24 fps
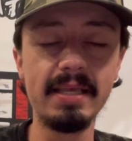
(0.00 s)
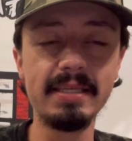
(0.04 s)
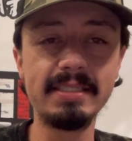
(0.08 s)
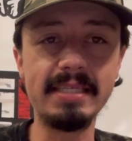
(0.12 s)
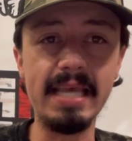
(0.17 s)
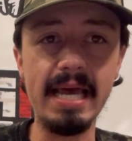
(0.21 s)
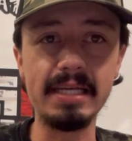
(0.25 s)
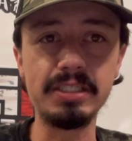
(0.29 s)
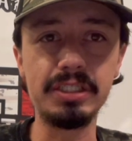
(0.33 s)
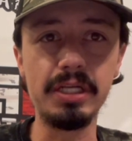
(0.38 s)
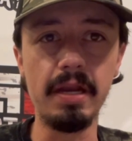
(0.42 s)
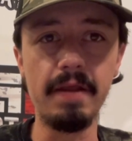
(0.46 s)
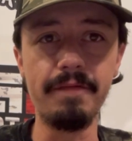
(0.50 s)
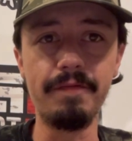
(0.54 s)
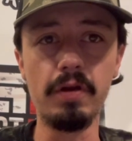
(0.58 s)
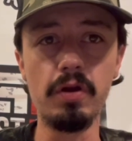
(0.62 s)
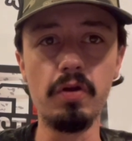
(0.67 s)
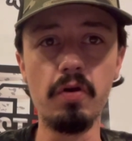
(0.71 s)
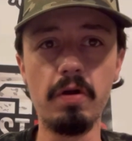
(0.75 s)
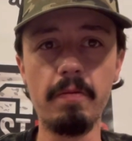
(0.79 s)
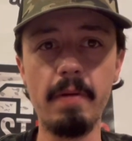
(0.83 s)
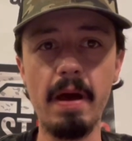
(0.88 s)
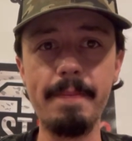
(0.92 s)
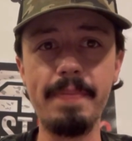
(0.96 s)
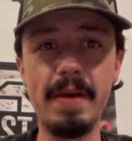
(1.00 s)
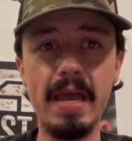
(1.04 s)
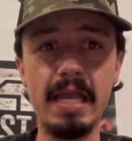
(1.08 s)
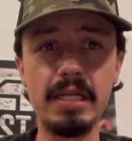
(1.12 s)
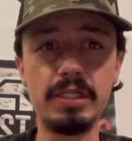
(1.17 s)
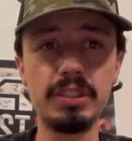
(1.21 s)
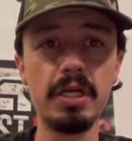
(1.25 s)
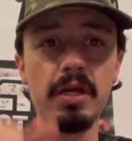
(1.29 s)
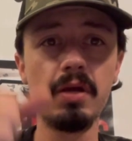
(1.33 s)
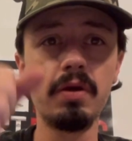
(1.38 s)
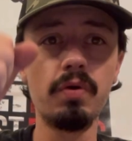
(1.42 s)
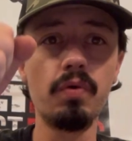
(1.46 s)
section. If you're new to my
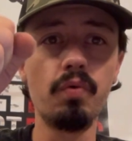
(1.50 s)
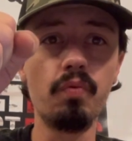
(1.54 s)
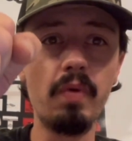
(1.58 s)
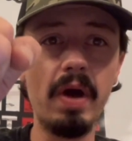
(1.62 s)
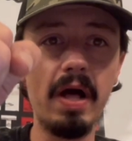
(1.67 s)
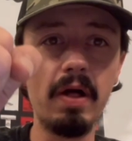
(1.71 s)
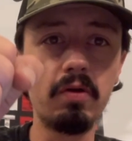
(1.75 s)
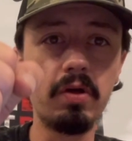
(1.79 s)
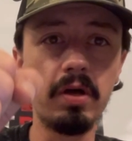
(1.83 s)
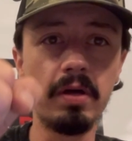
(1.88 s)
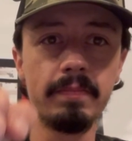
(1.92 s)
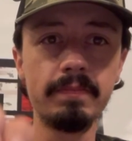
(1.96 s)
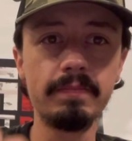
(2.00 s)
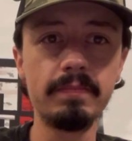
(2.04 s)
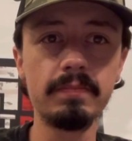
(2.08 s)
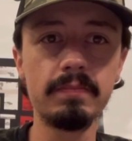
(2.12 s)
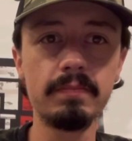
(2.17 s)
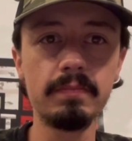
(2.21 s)
page, welcome.